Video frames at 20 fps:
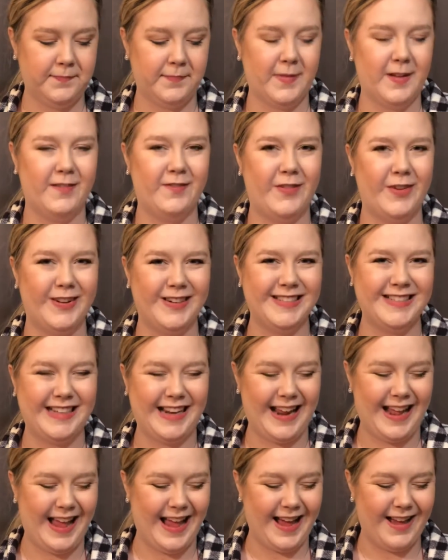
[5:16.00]
First, I
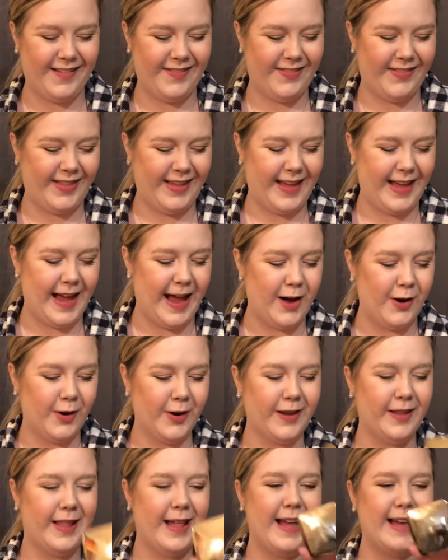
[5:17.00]
have the
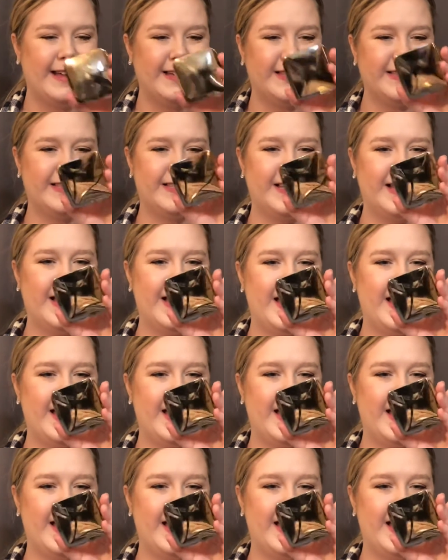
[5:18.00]
Hourglass